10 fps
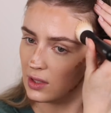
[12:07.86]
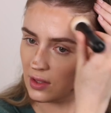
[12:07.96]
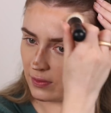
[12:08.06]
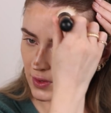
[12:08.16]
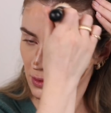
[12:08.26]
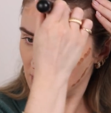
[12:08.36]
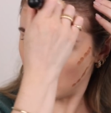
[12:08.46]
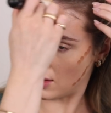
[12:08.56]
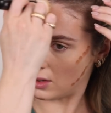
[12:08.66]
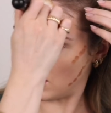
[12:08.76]

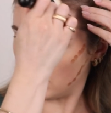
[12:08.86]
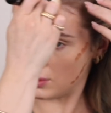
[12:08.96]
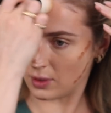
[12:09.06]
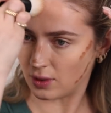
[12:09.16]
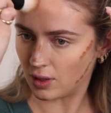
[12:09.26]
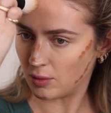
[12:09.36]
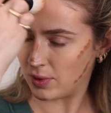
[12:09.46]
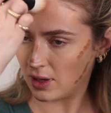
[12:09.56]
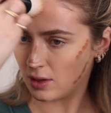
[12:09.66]
diffusing the contour a little bit,